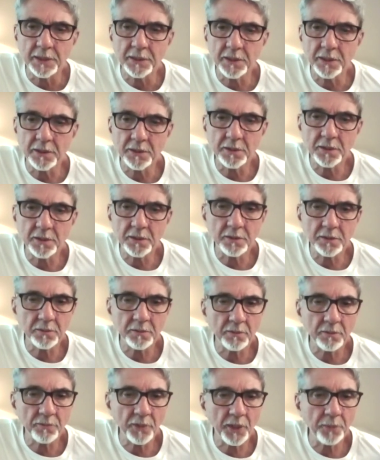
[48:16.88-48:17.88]
This is
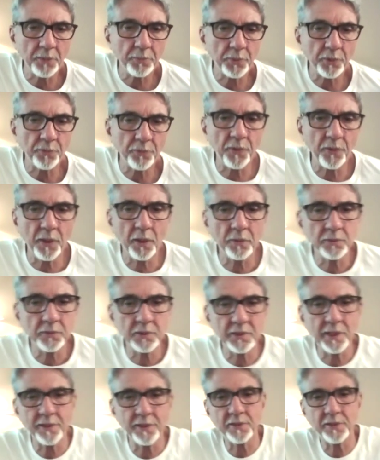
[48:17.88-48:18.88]
very profound
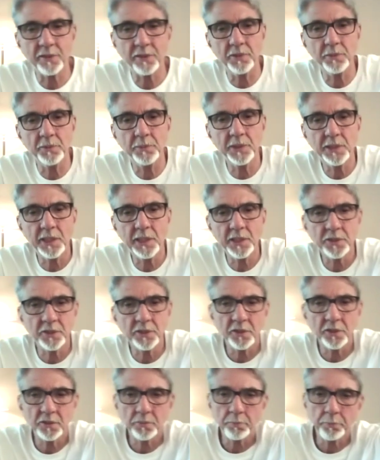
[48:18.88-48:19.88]
sense of
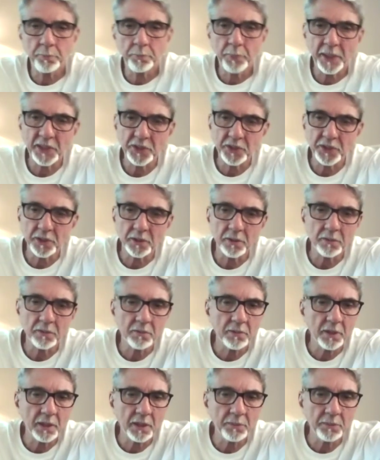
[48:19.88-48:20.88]
limitation, spatial
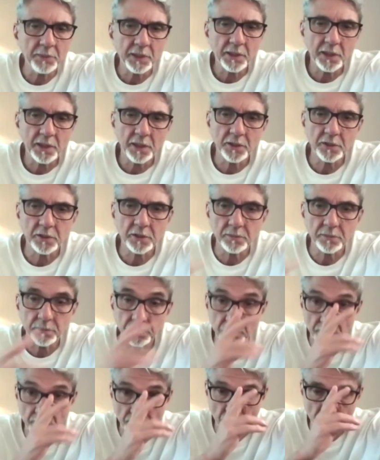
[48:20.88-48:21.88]
limitation.
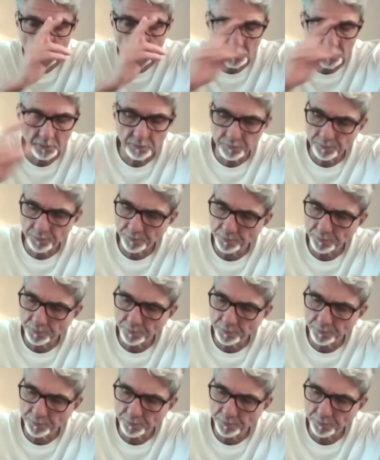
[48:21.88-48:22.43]
You know?